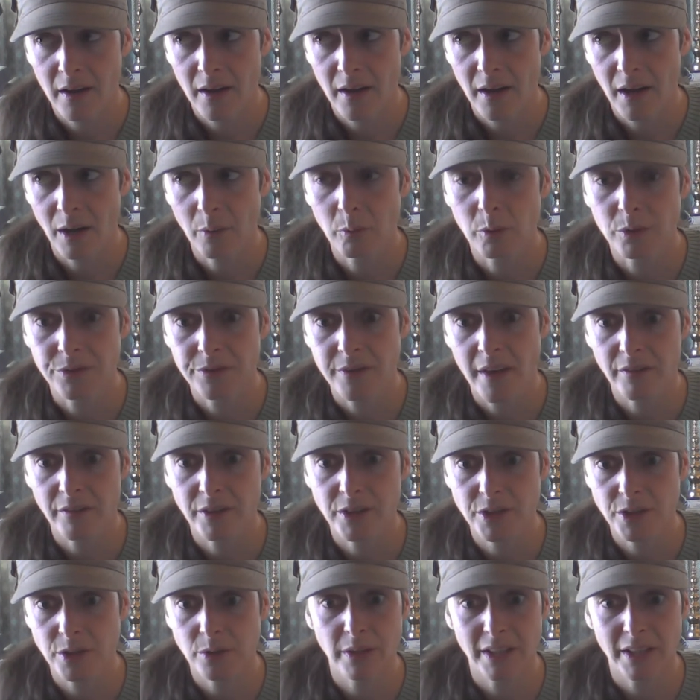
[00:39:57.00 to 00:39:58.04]
I will
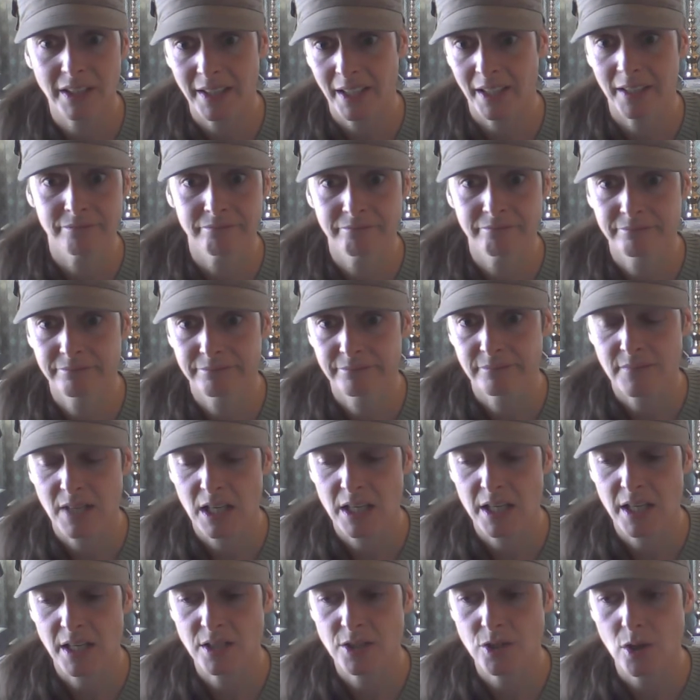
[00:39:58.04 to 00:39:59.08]
never do again.
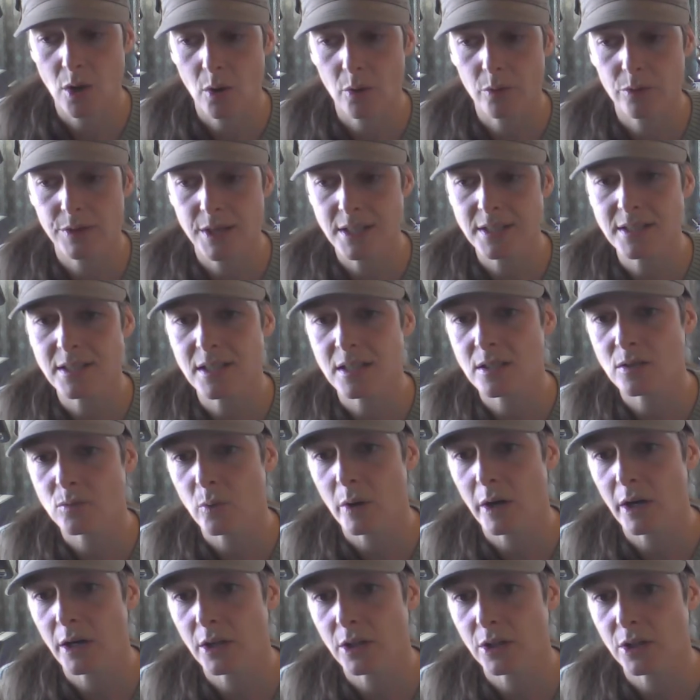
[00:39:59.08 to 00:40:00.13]
And so, this is
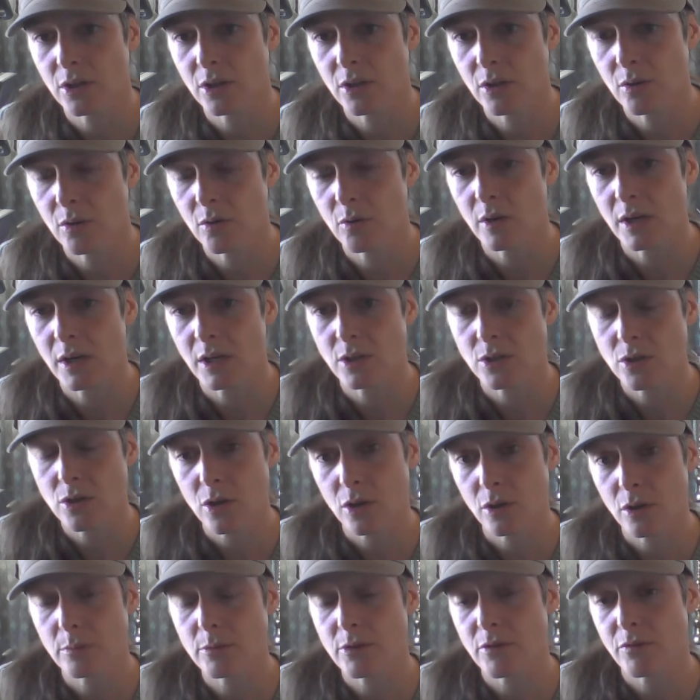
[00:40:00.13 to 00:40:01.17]
where you, in
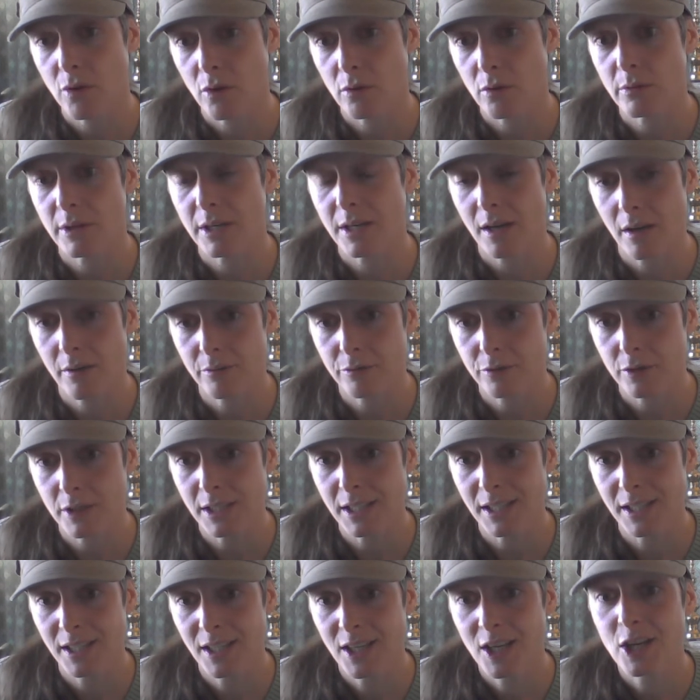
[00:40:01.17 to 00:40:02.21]
terms of your
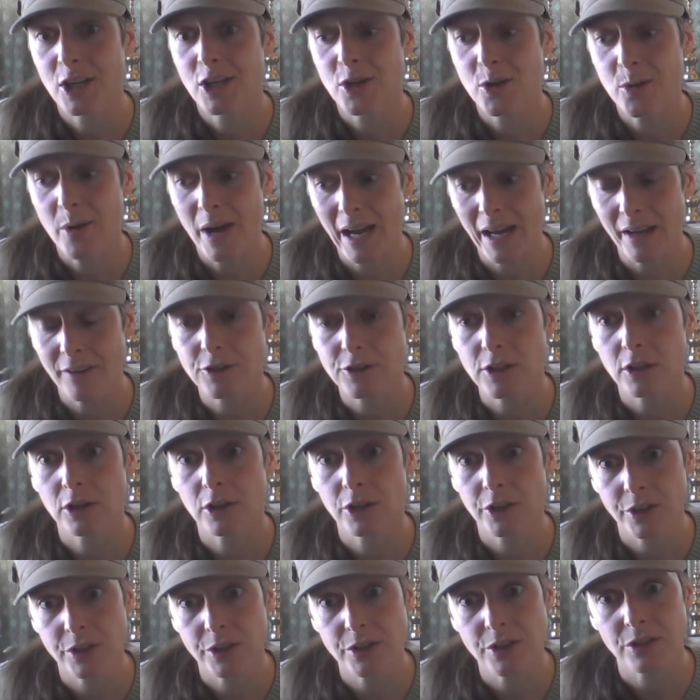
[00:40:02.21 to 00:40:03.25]
recovery, you have to
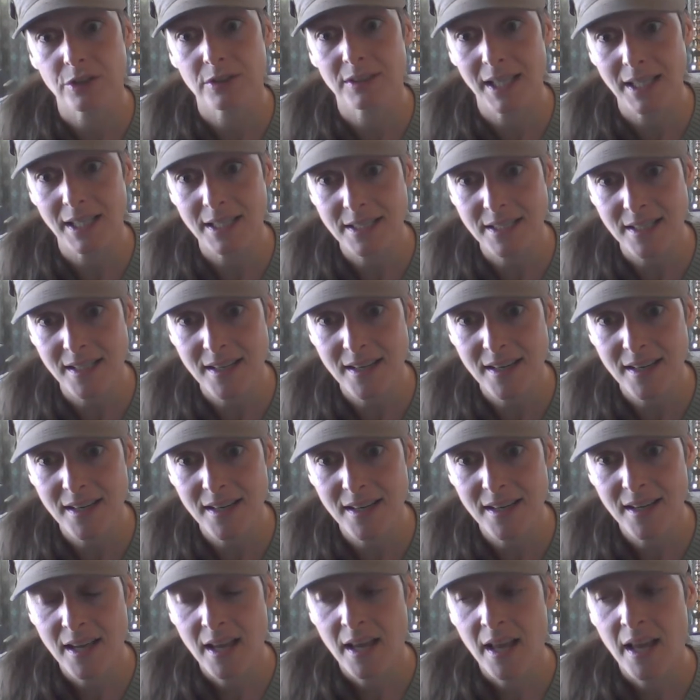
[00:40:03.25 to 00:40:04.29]
learn your lesson
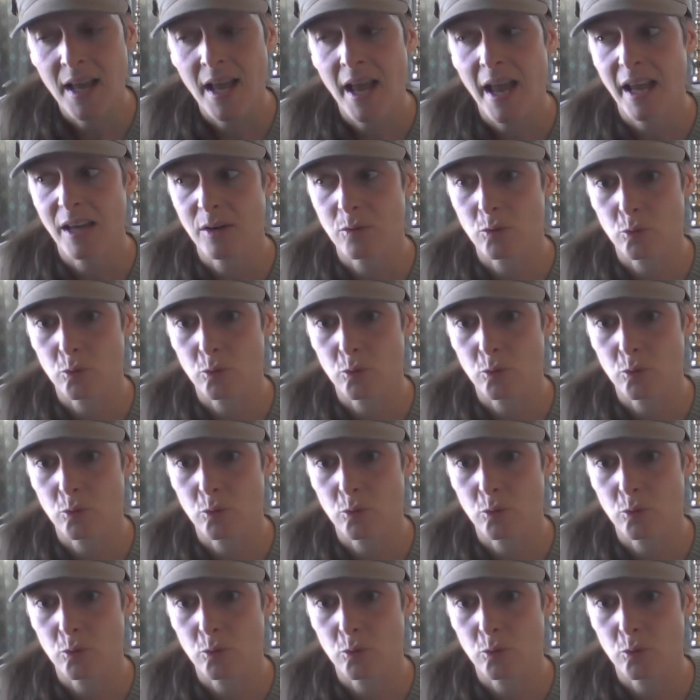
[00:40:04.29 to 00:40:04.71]
and